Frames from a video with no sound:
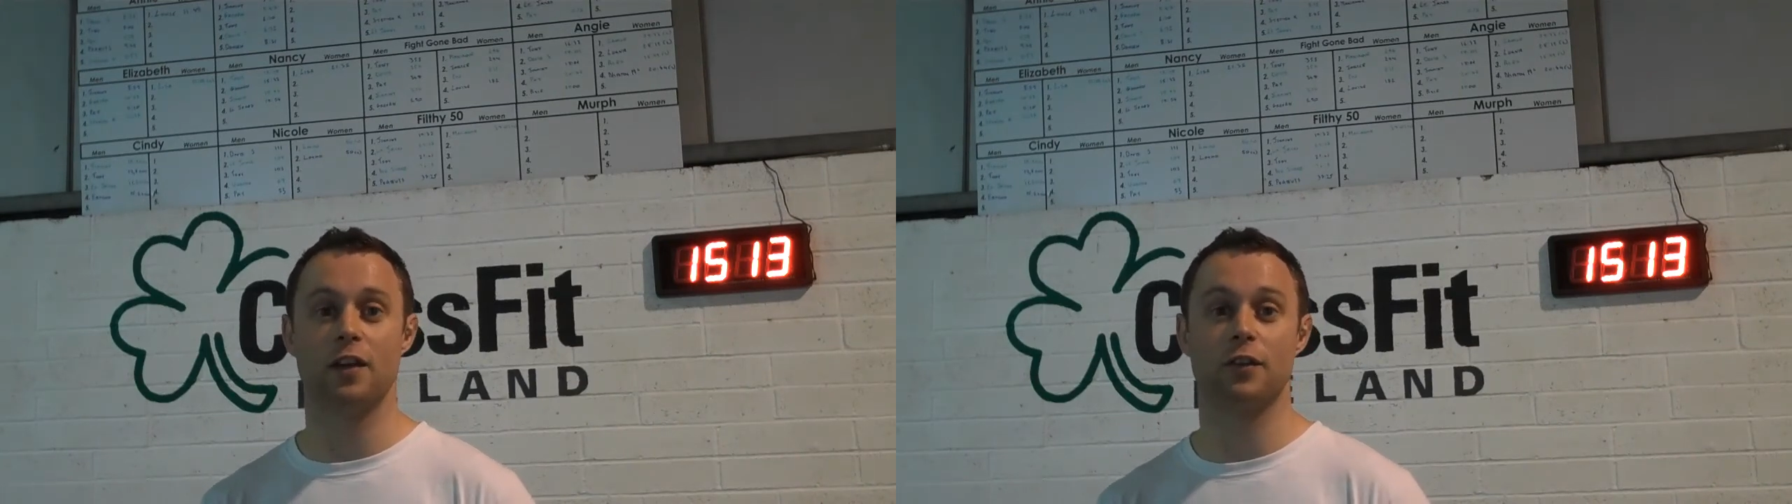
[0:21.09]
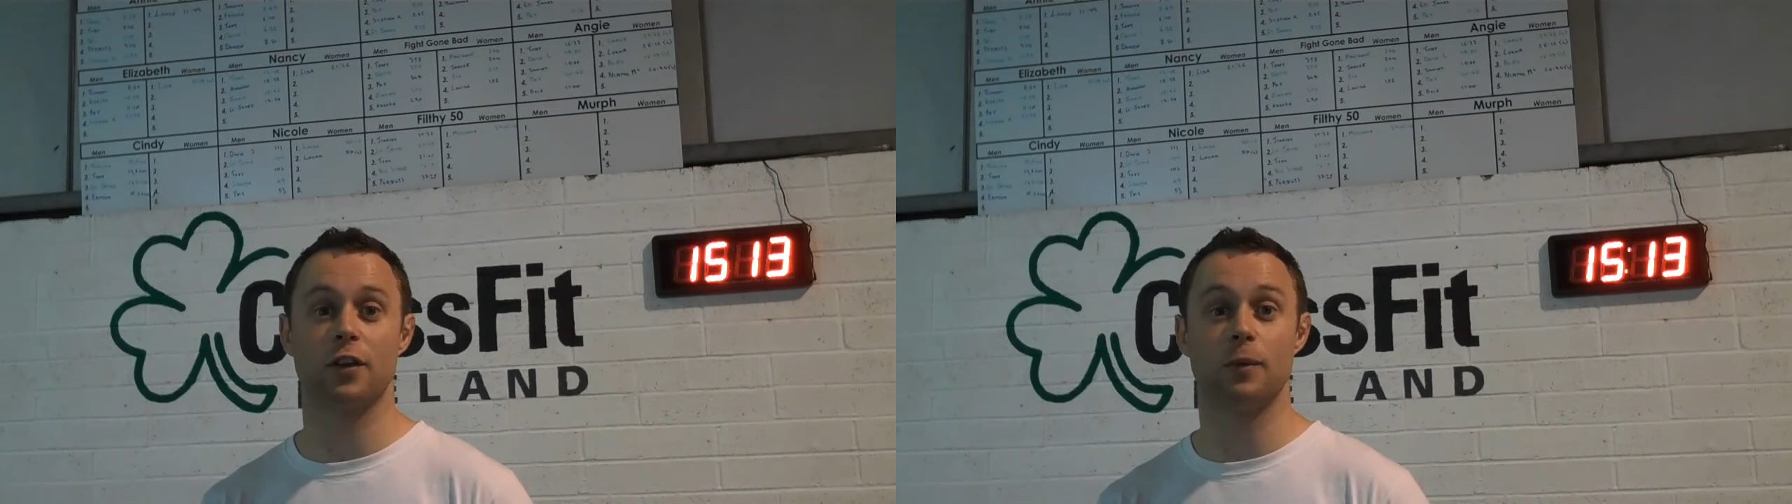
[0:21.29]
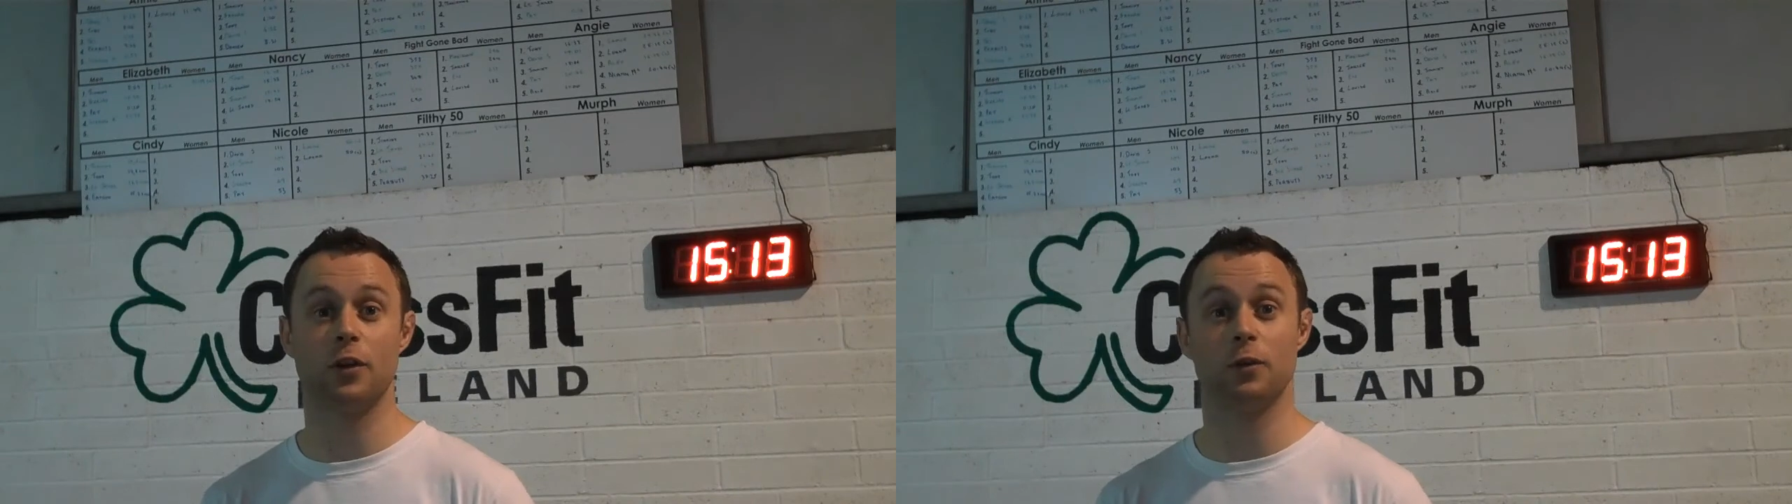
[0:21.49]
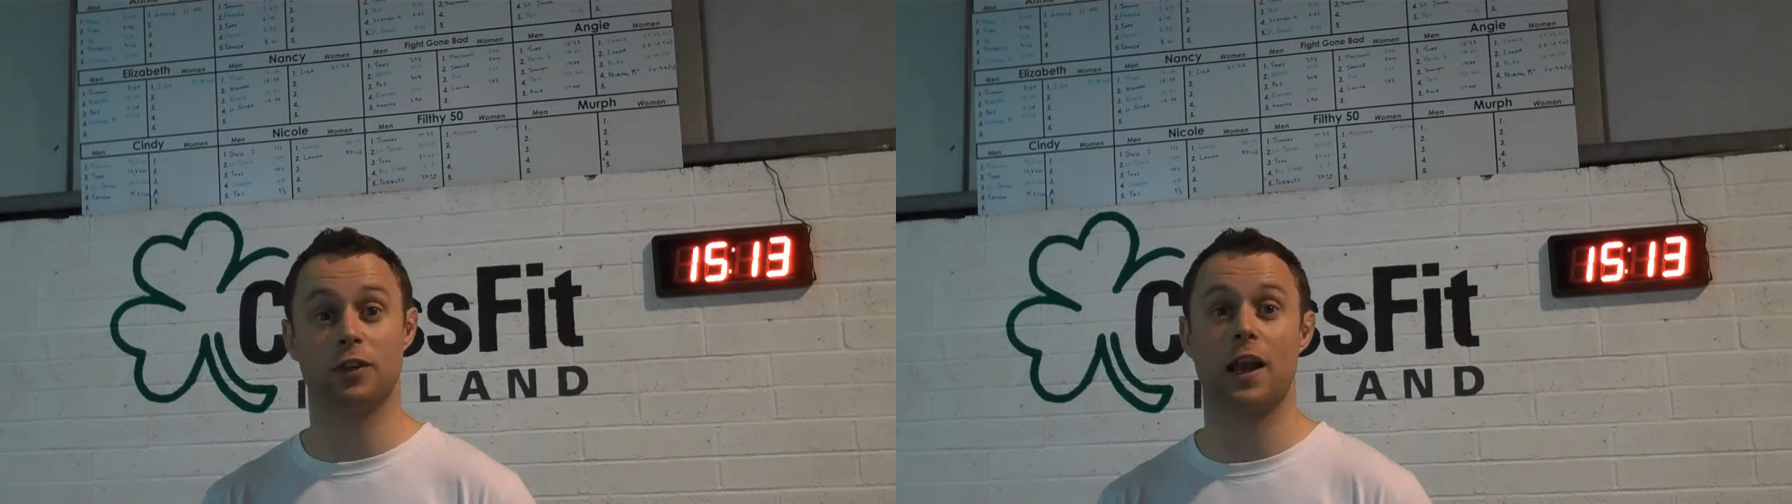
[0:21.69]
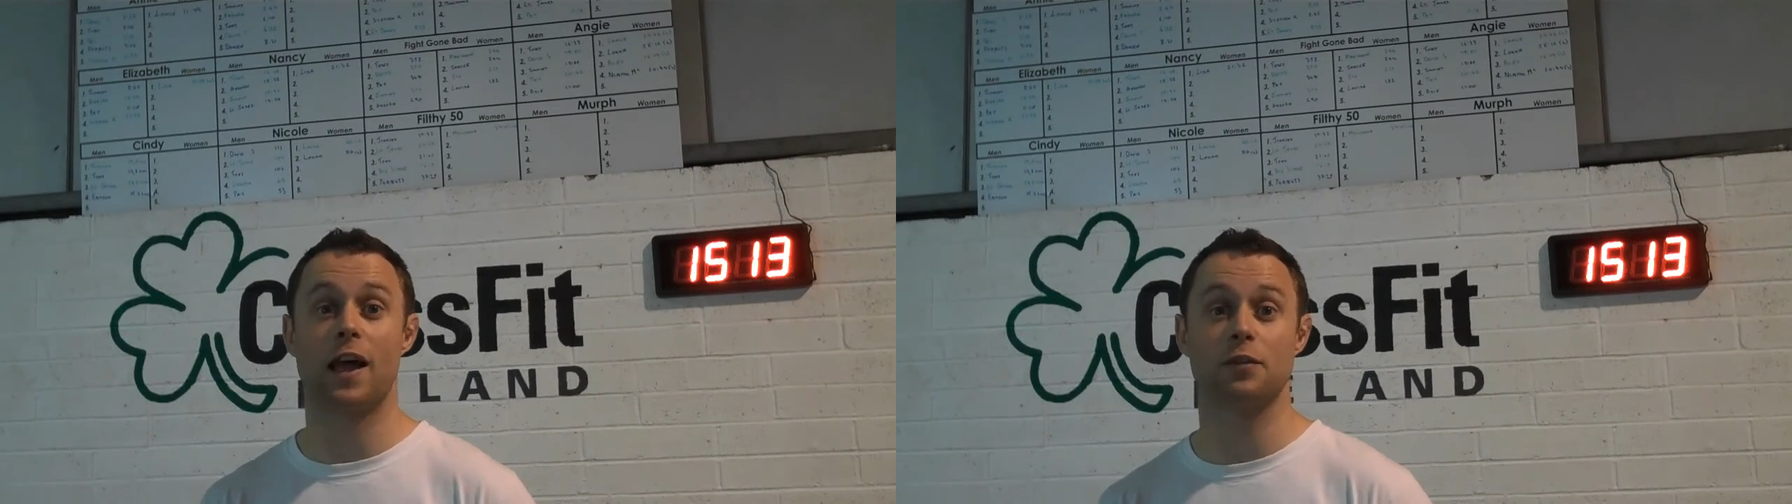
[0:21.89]
everything we do is
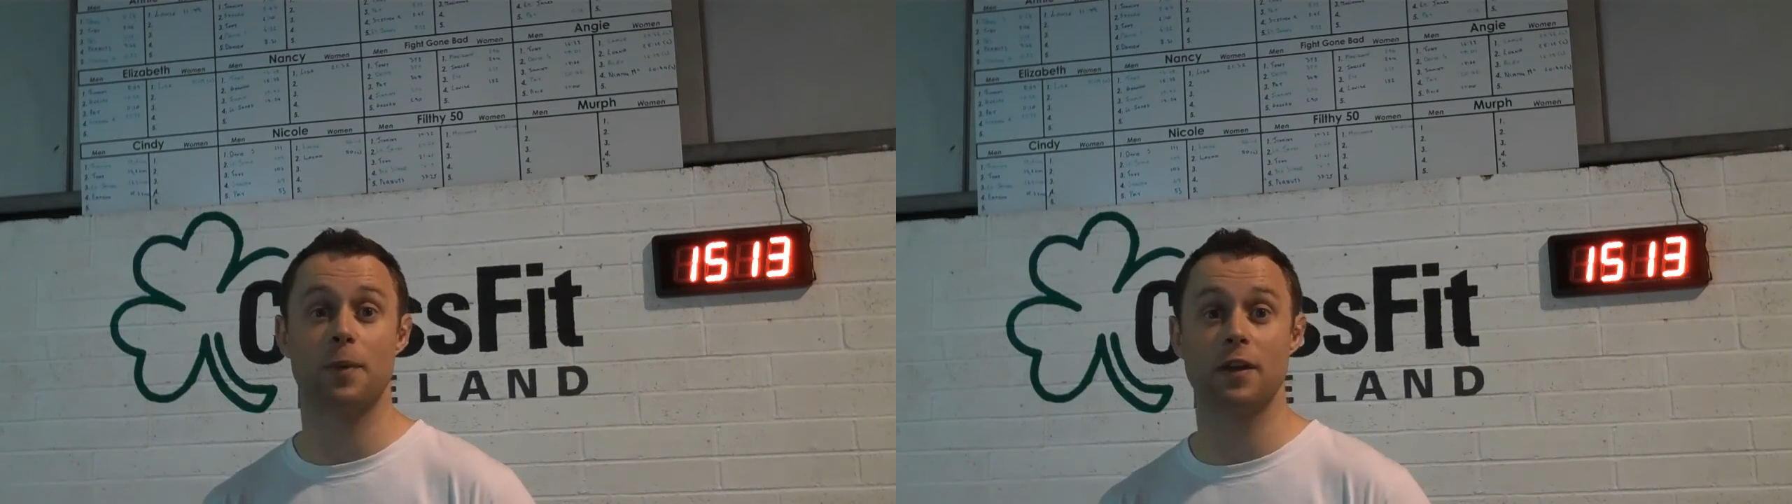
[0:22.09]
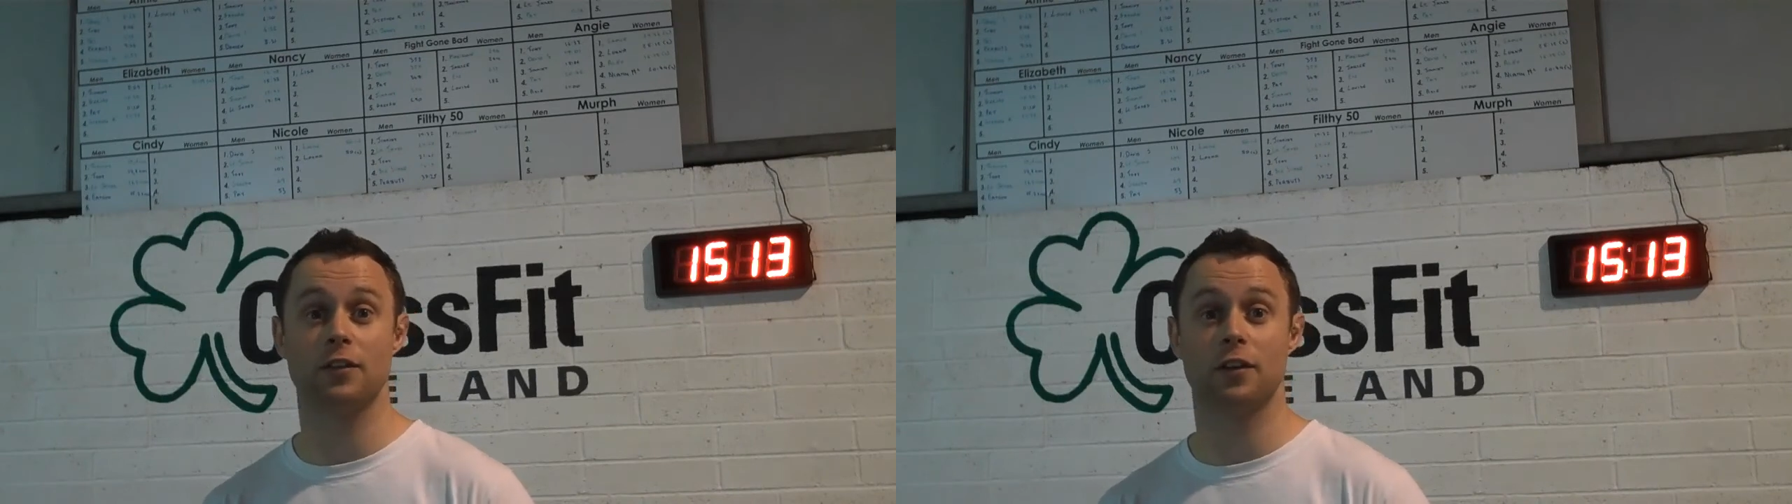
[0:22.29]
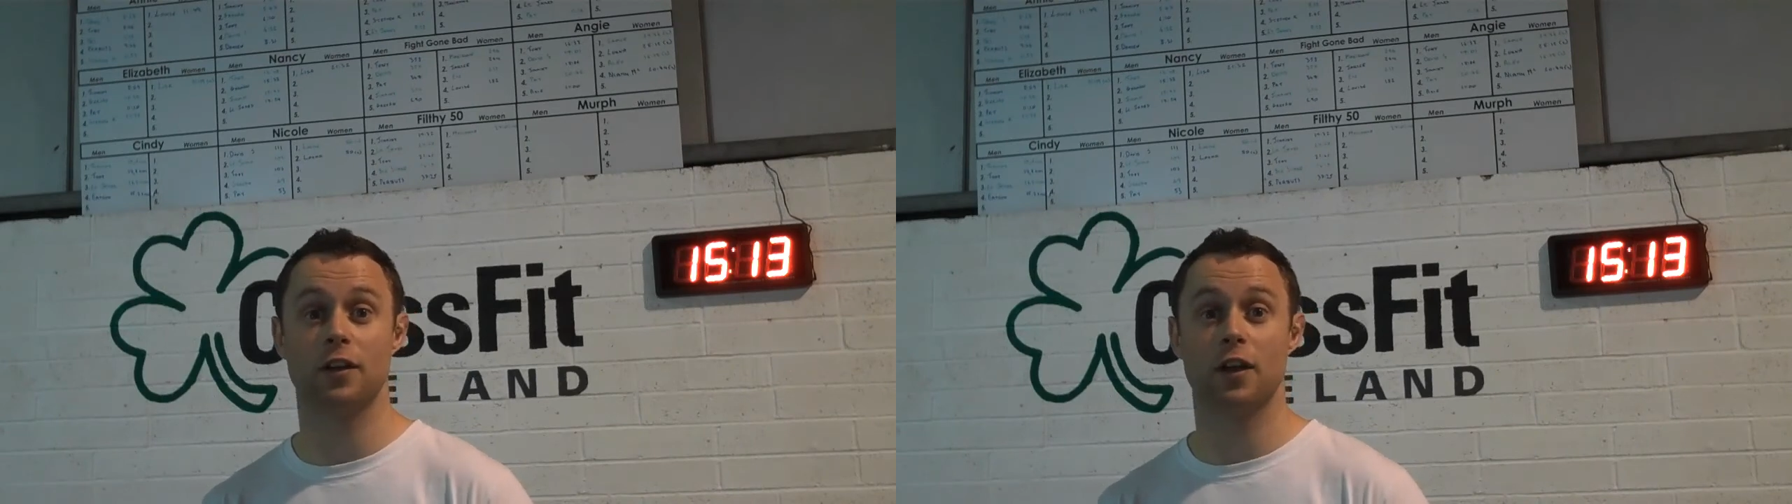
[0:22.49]
class-based.